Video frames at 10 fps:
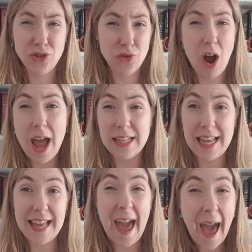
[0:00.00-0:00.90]
dry as
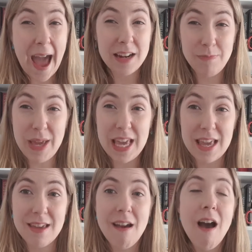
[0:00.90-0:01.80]
it can
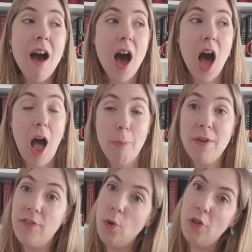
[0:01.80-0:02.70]
be
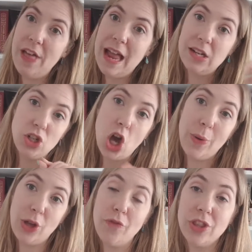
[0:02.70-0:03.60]
before then
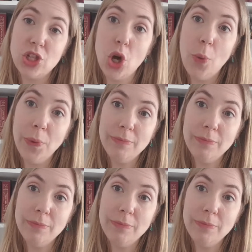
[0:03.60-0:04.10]
going over the top.